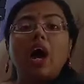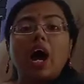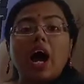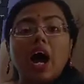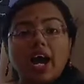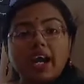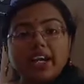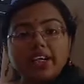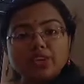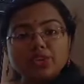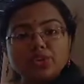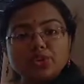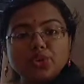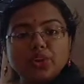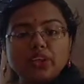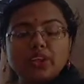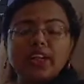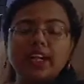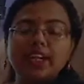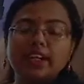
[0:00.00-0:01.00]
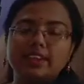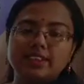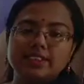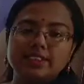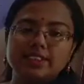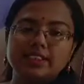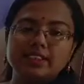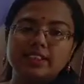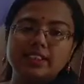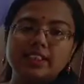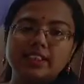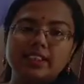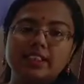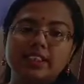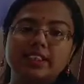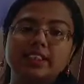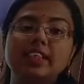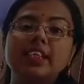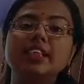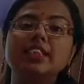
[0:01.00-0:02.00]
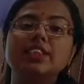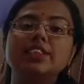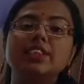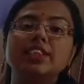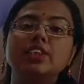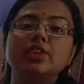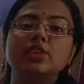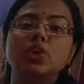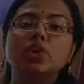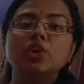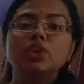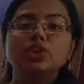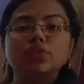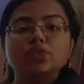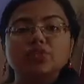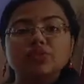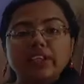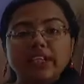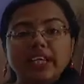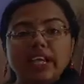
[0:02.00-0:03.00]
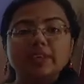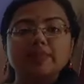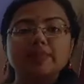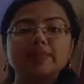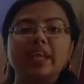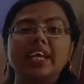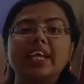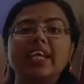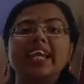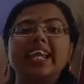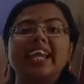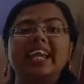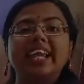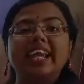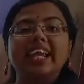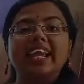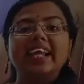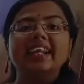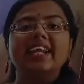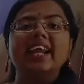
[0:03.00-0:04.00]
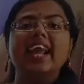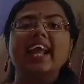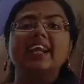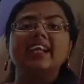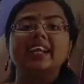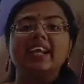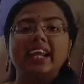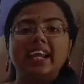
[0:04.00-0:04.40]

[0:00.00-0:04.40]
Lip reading: hydroelectricity. This resource we can make again and